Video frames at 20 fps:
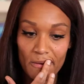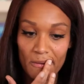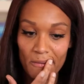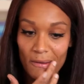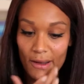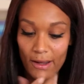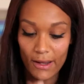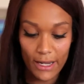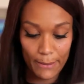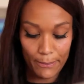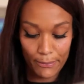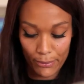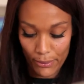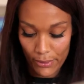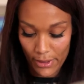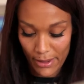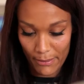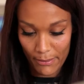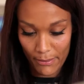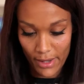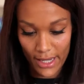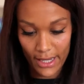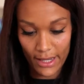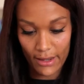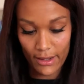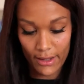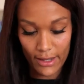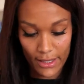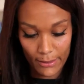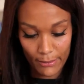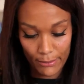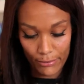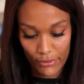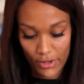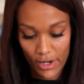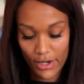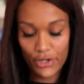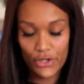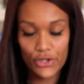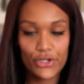while I prep my lip
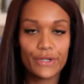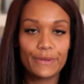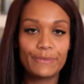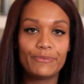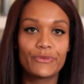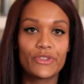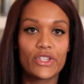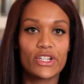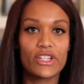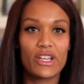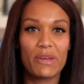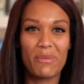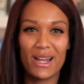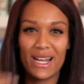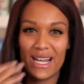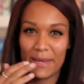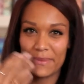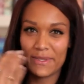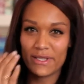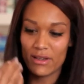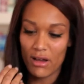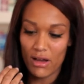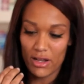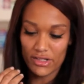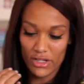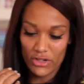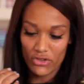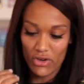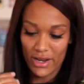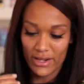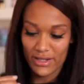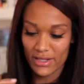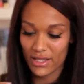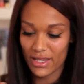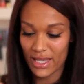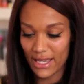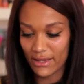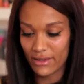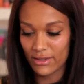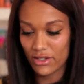brush, just so my lips aren't so dry, because I
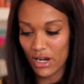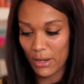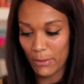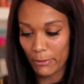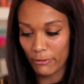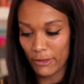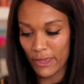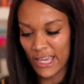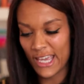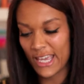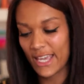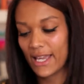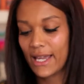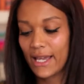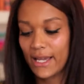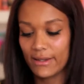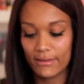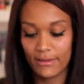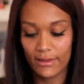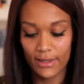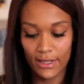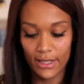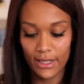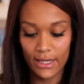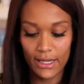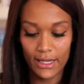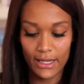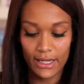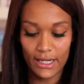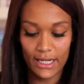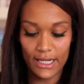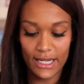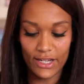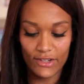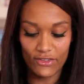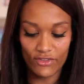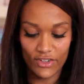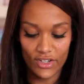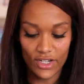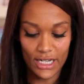think the time of the year can
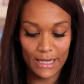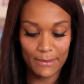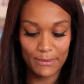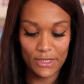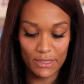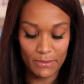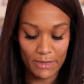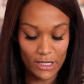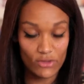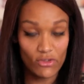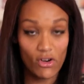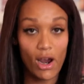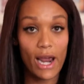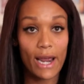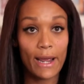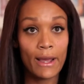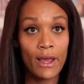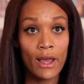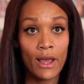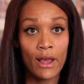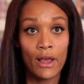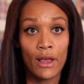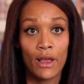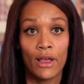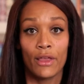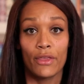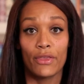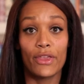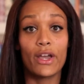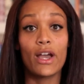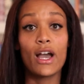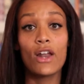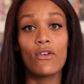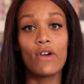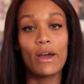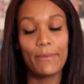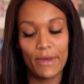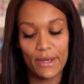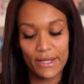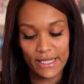lead for your lips to be dry. The colour
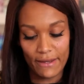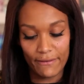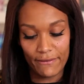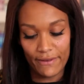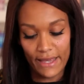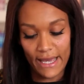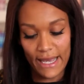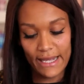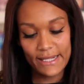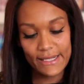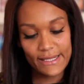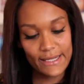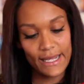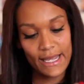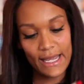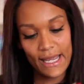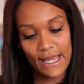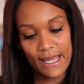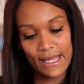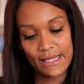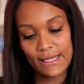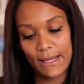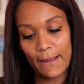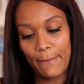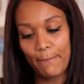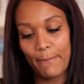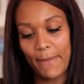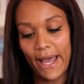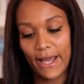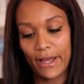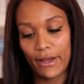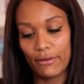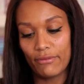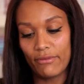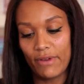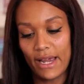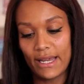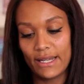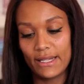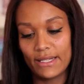I'm using for this is MAC
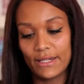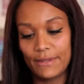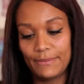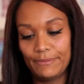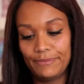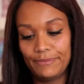Red.